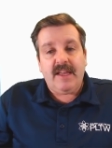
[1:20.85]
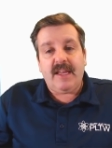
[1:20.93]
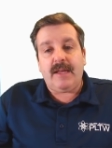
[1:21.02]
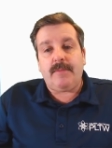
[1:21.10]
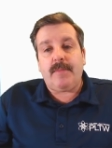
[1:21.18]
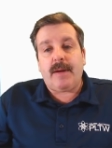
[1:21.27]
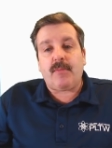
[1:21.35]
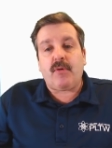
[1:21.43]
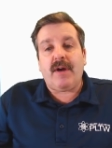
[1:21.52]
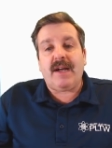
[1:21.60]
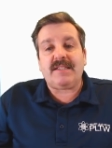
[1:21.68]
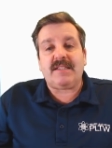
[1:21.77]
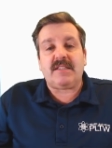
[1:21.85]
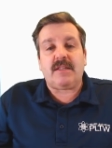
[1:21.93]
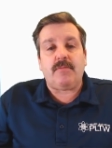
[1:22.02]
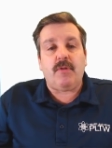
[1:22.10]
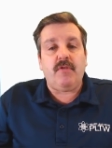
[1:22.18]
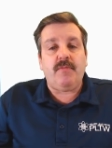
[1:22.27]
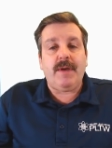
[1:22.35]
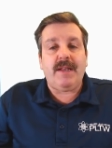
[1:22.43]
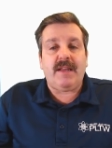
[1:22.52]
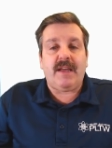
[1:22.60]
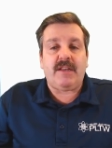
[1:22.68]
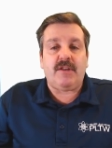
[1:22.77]
it memorizes the
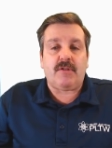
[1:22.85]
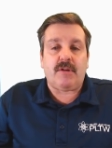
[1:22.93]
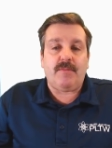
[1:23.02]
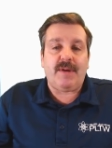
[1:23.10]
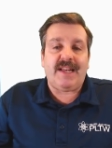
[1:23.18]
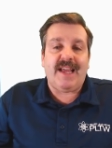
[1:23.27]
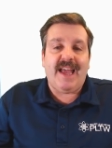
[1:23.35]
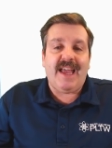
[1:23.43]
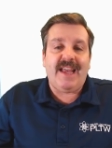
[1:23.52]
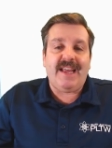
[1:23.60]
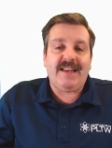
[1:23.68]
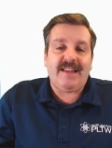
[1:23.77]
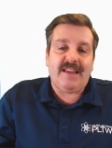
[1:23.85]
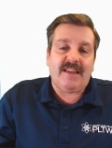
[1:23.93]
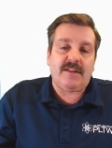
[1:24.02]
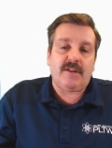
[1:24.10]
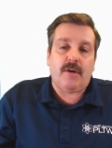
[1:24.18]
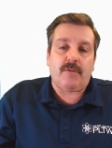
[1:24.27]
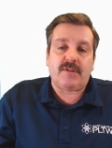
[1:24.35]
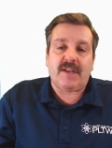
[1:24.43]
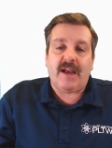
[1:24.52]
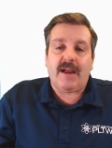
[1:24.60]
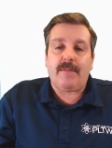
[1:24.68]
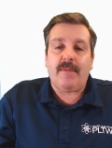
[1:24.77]
movement, and you can be to eight in no
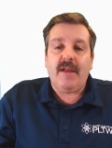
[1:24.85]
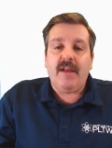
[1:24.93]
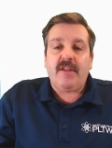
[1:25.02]
time.